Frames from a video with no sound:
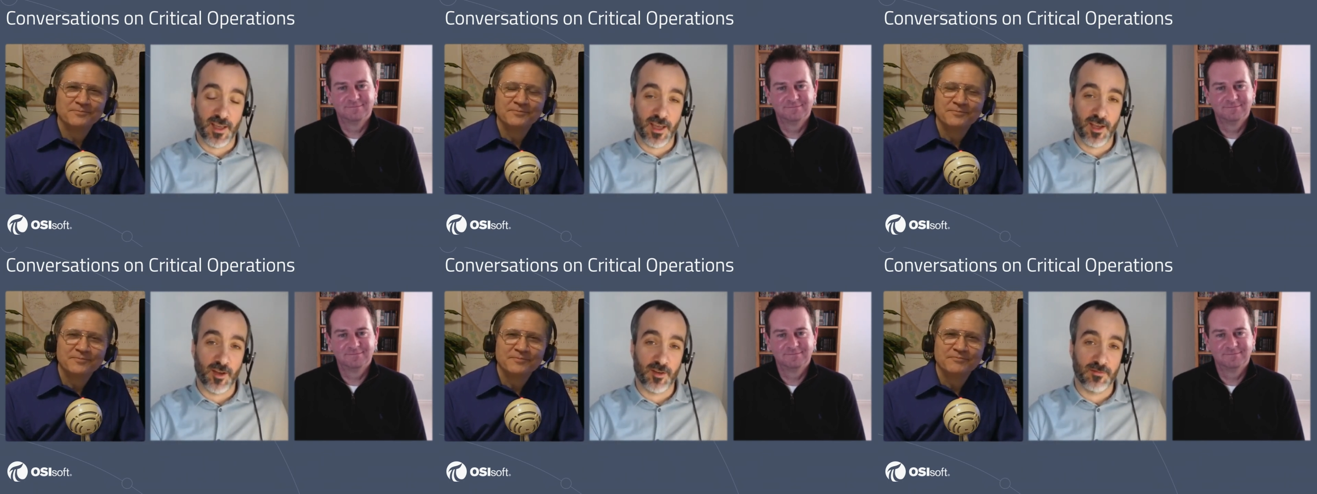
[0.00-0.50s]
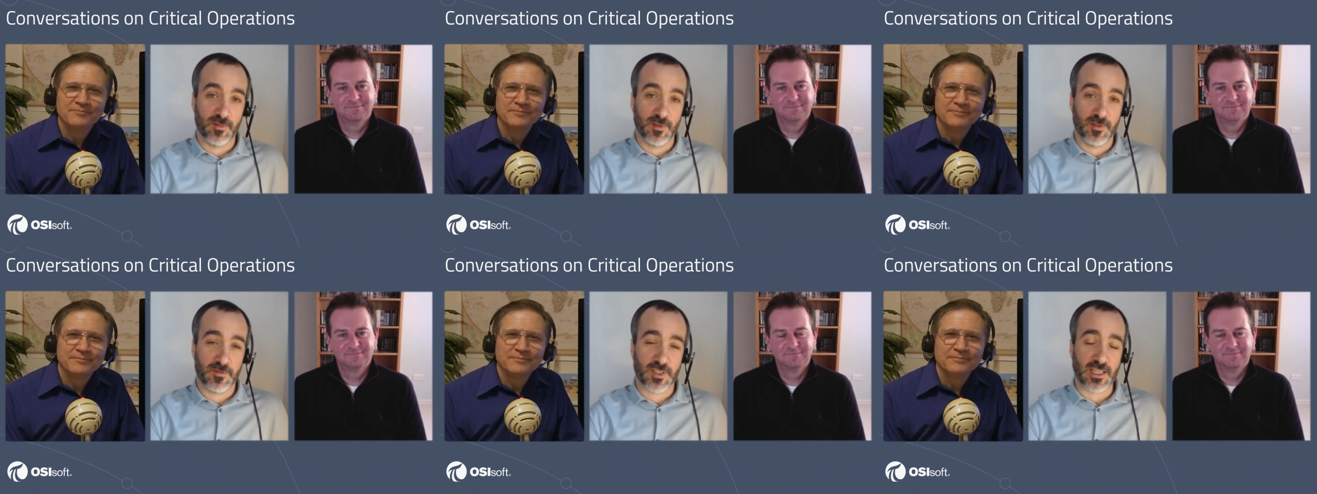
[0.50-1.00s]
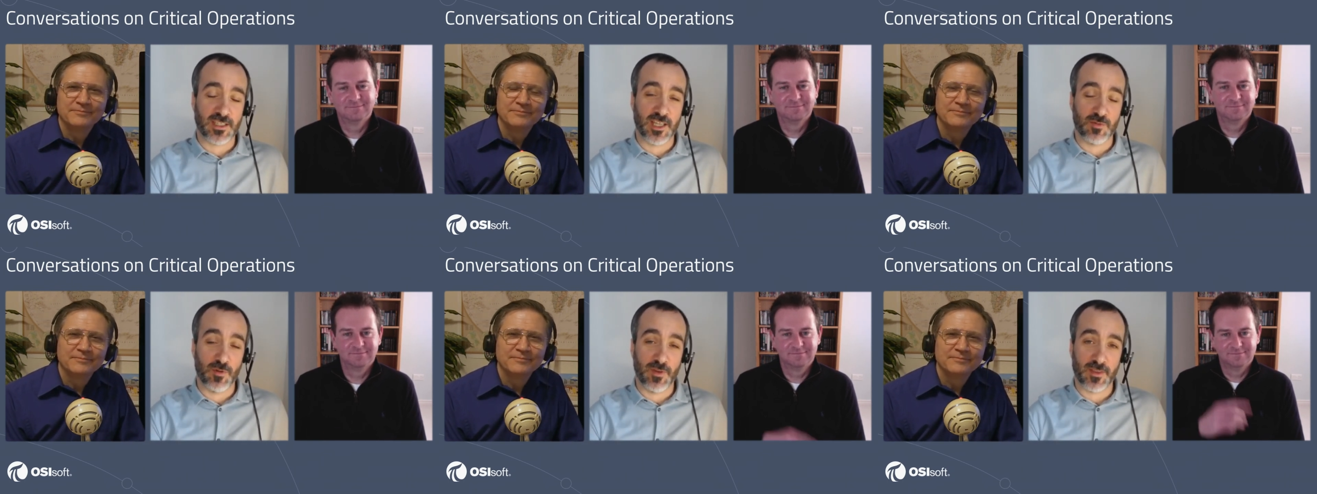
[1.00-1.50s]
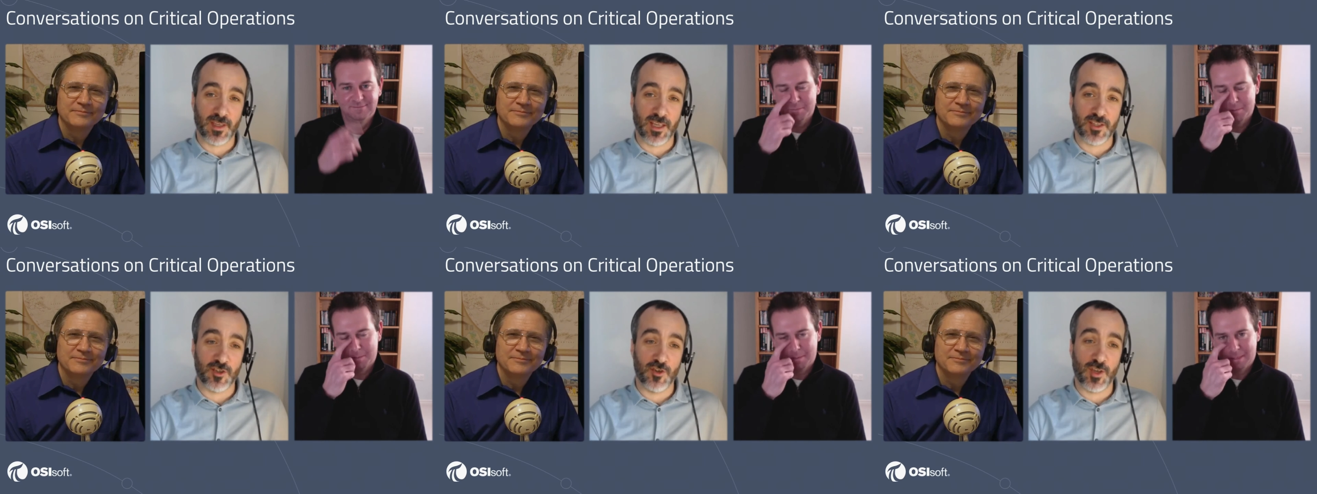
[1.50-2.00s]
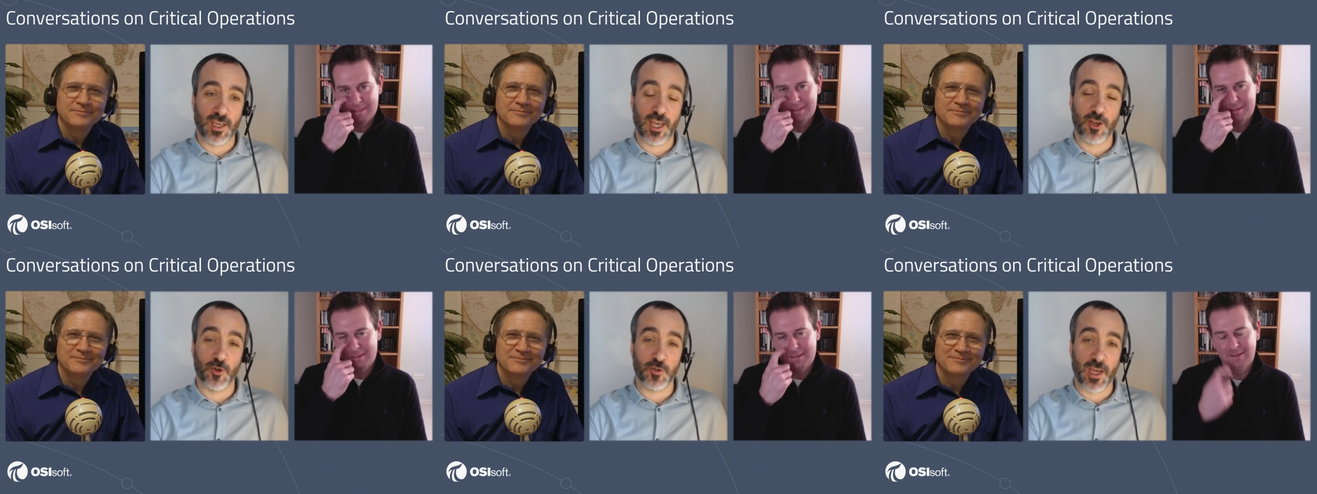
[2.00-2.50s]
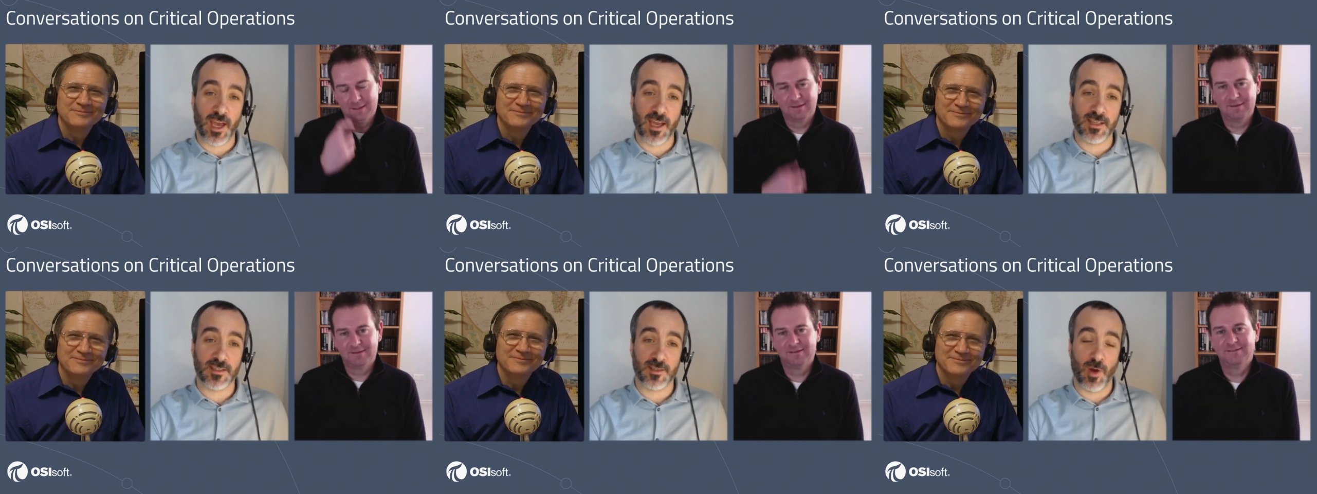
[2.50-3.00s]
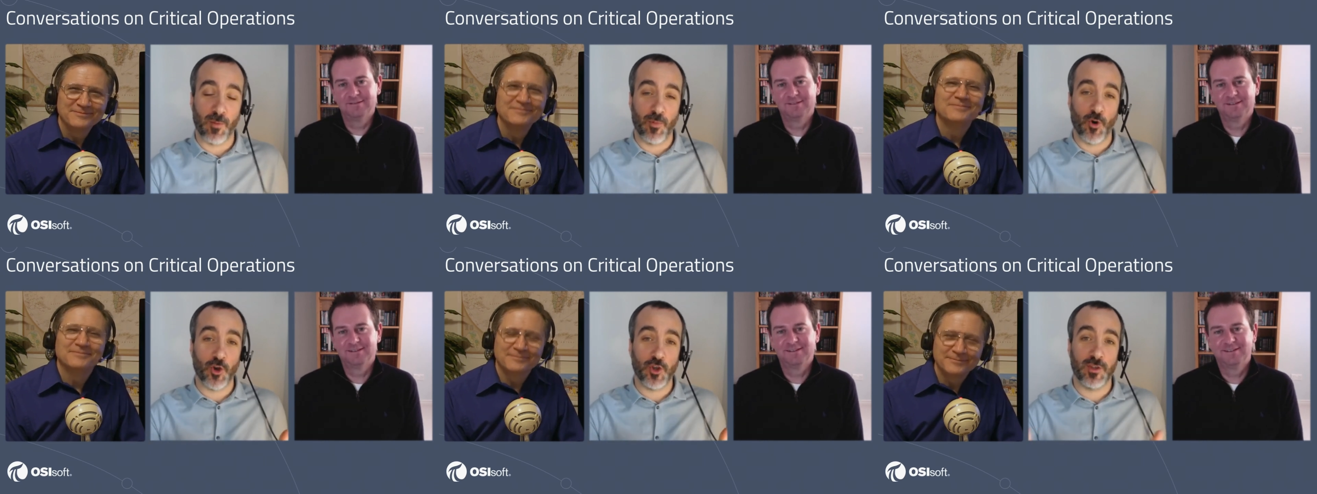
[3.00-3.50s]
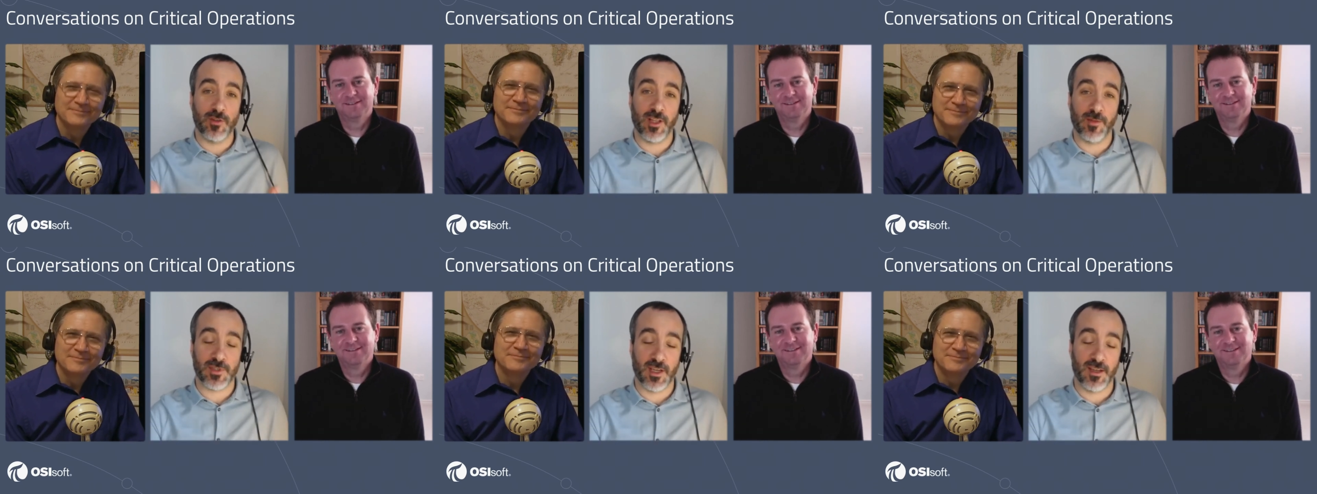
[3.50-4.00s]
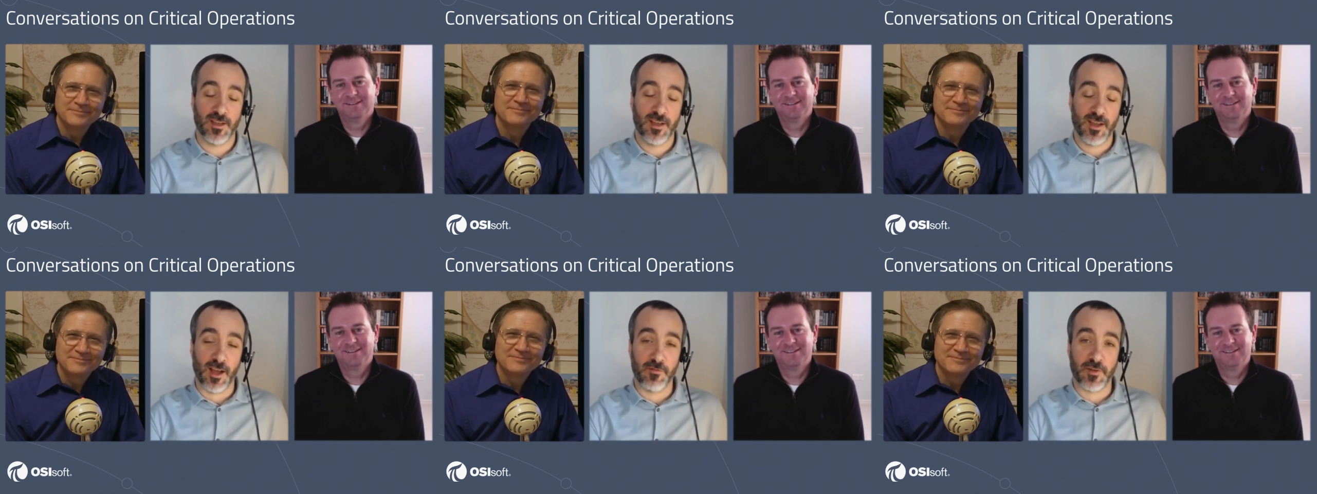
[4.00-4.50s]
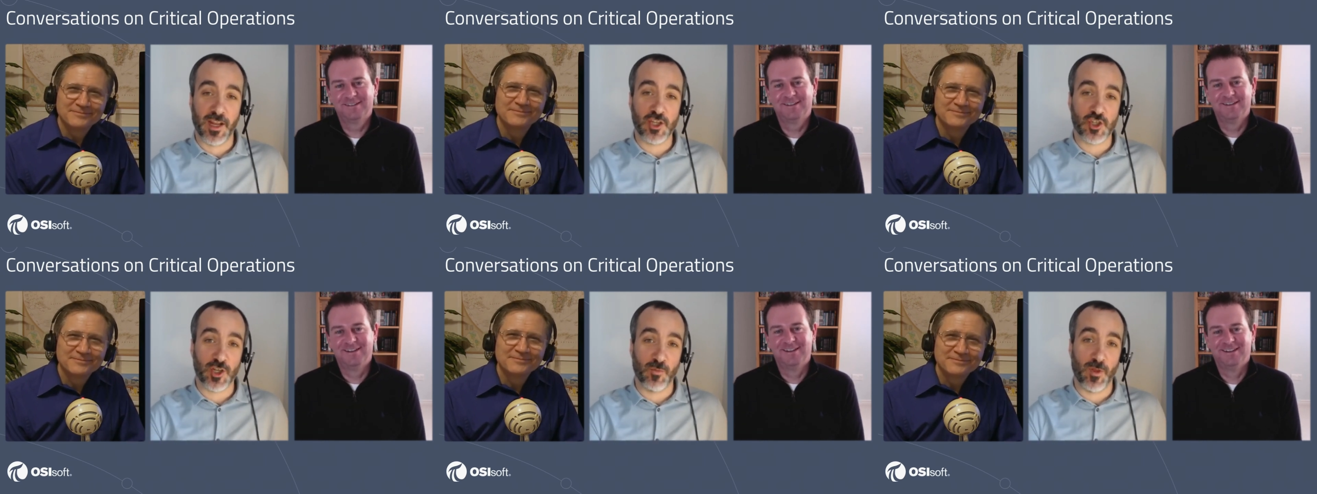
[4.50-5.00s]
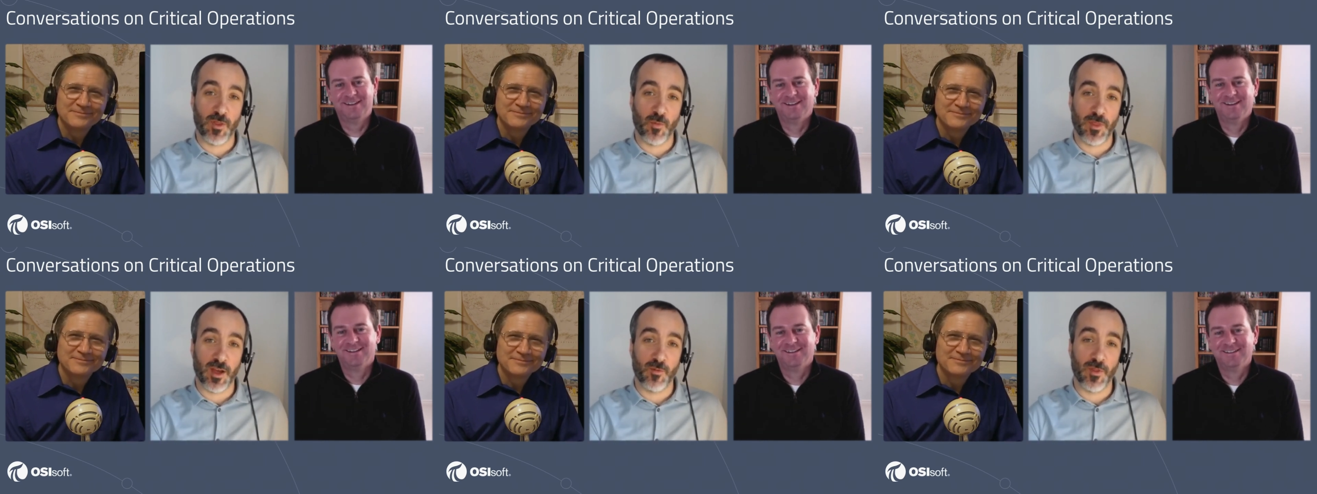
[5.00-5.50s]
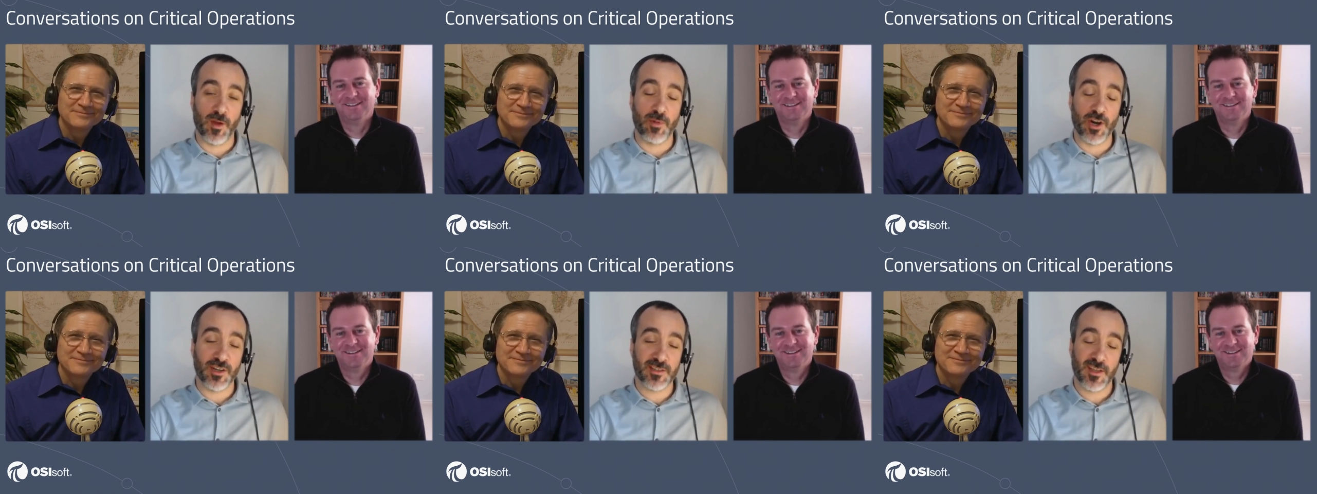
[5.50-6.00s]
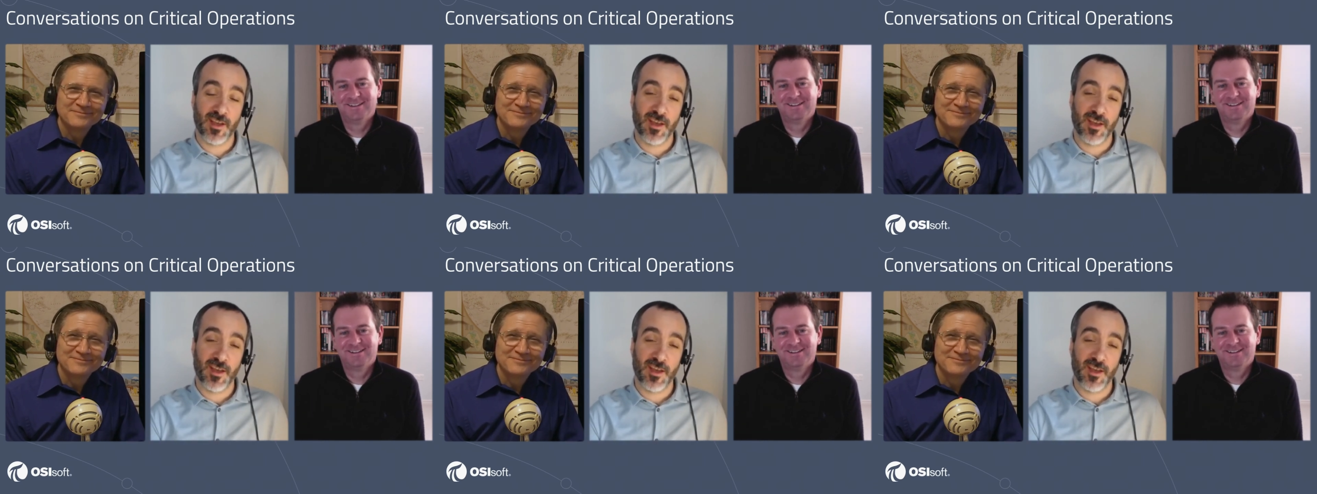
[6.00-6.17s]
Speaker 1: 60s movie, I think it is, in the UK, called Kez. It's about a boy who develops a friendship with a bird.